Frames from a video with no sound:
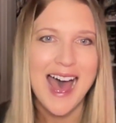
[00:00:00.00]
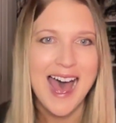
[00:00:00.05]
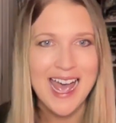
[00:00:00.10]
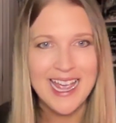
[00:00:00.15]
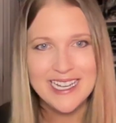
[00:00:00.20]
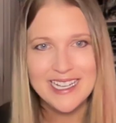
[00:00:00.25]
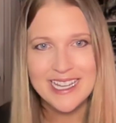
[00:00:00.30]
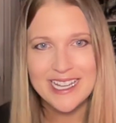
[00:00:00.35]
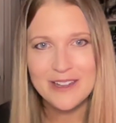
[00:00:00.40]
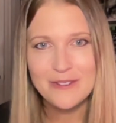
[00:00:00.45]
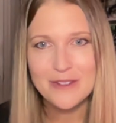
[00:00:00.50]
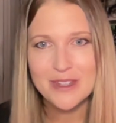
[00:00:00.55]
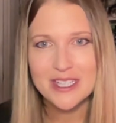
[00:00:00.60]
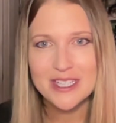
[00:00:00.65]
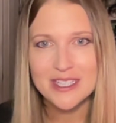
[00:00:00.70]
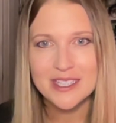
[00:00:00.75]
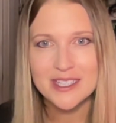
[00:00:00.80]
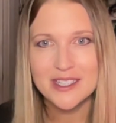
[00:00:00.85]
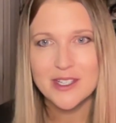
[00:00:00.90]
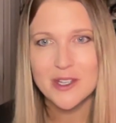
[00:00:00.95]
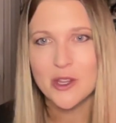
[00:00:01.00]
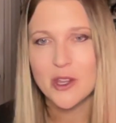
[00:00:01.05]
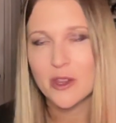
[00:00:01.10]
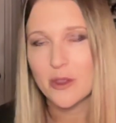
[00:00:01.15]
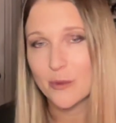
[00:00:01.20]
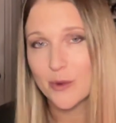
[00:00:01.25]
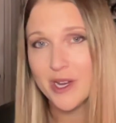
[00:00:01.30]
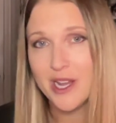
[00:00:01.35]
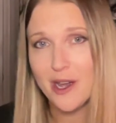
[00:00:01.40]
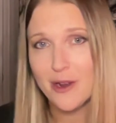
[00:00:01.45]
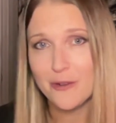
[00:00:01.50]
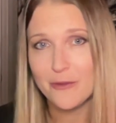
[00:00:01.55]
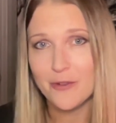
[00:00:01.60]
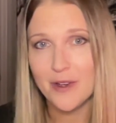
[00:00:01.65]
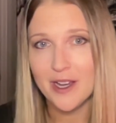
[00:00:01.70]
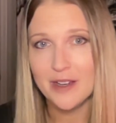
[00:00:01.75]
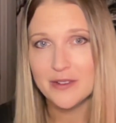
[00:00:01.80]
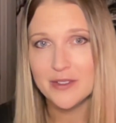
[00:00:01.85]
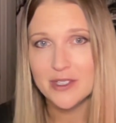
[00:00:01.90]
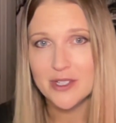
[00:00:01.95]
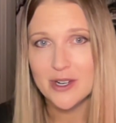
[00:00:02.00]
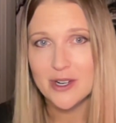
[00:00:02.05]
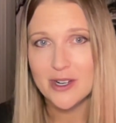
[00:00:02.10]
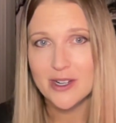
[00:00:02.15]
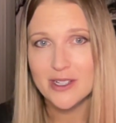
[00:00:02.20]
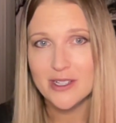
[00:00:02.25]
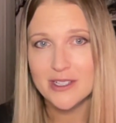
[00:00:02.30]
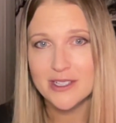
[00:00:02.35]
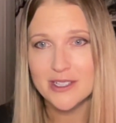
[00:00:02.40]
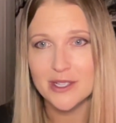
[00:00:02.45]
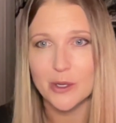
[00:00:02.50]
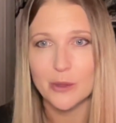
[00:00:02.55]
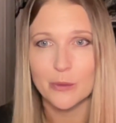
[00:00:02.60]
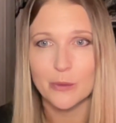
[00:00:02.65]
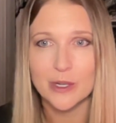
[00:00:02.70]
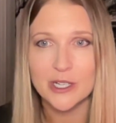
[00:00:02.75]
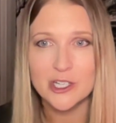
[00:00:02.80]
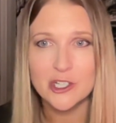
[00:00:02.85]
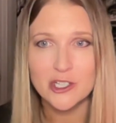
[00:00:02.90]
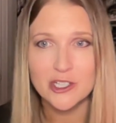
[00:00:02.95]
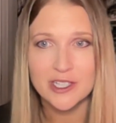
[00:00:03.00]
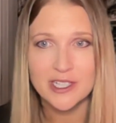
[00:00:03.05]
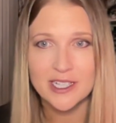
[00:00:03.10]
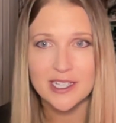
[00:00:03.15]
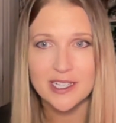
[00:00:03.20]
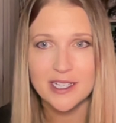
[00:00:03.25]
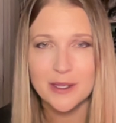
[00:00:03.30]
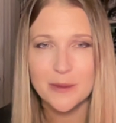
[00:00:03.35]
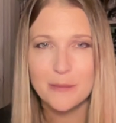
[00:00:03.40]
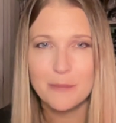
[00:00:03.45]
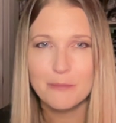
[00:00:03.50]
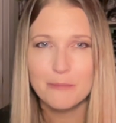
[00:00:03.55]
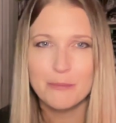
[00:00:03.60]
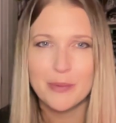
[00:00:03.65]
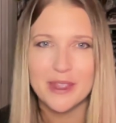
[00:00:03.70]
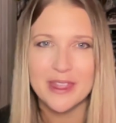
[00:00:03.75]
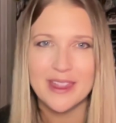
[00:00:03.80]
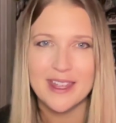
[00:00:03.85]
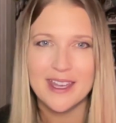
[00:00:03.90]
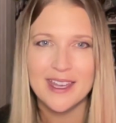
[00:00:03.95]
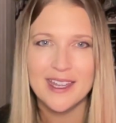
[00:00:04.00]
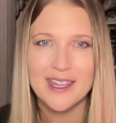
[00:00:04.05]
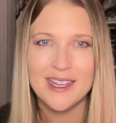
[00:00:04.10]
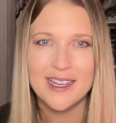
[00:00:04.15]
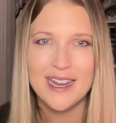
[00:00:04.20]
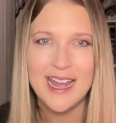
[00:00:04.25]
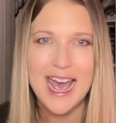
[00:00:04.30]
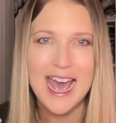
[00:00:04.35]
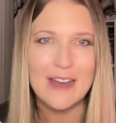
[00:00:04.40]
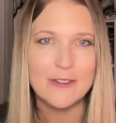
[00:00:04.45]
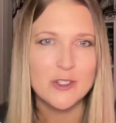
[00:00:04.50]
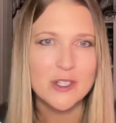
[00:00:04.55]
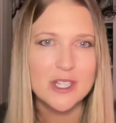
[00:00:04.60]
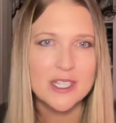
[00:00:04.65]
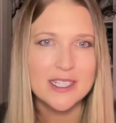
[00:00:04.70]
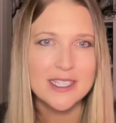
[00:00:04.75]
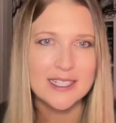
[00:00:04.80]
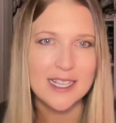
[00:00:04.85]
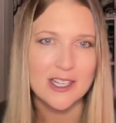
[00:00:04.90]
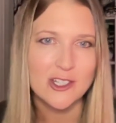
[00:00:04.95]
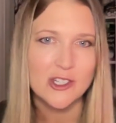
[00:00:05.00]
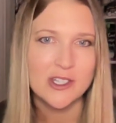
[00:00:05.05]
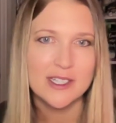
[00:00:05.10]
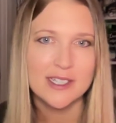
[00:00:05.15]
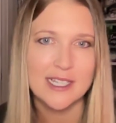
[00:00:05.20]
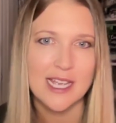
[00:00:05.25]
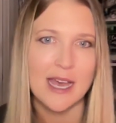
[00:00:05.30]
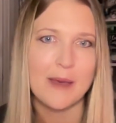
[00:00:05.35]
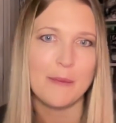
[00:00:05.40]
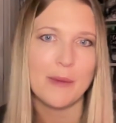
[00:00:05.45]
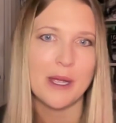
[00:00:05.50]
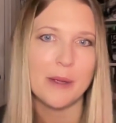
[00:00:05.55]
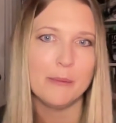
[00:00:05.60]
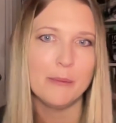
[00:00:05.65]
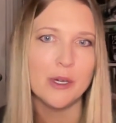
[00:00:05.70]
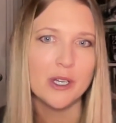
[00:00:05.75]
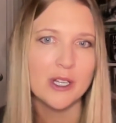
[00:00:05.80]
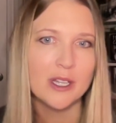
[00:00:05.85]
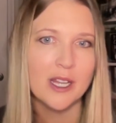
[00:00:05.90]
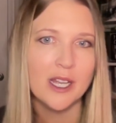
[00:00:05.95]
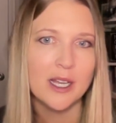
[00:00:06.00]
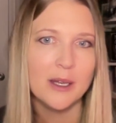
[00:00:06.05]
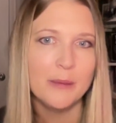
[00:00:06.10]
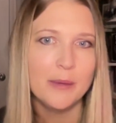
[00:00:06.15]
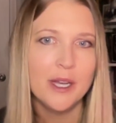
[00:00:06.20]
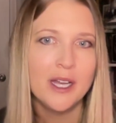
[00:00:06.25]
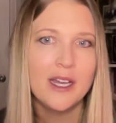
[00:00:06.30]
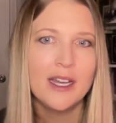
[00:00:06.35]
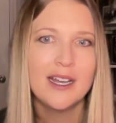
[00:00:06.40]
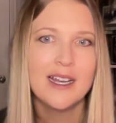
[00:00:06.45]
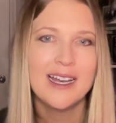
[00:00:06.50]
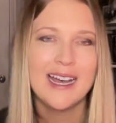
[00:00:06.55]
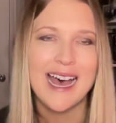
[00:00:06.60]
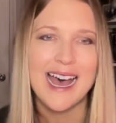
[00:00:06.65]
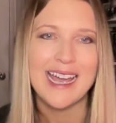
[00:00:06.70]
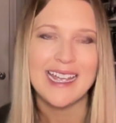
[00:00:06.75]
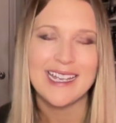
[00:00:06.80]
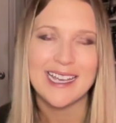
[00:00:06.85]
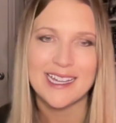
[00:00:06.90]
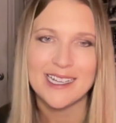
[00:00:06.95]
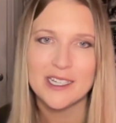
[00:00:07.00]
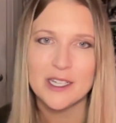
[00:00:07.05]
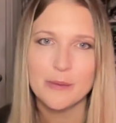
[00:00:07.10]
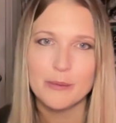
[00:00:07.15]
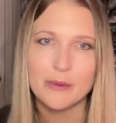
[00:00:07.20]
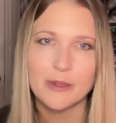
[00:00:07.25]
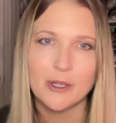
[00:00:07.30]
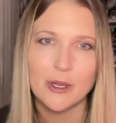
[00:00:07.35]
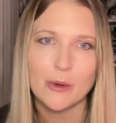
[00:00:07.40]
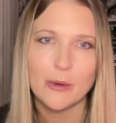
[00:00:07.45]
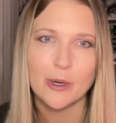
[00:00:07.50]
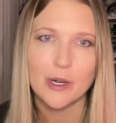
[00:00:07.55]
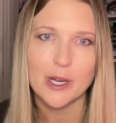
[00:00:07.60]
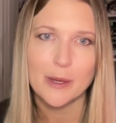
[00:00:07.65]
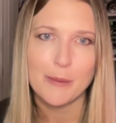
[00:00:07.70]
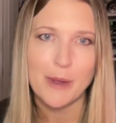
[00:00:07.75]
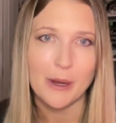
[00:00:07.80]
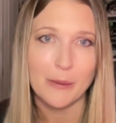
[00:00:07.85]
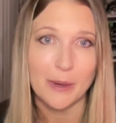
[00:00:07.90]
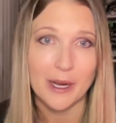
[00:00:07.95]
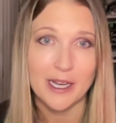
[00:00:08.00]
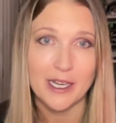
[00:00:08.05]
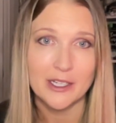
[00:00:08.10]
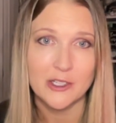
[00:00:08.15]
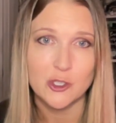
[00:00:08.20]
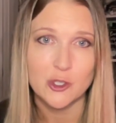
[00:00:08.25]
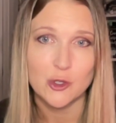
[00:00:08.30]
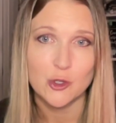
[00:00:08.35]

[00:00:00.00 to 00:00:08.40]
I gave this 3 out of 5 stars originally, but then after the discussions at my book club, I ended up lowering my rating to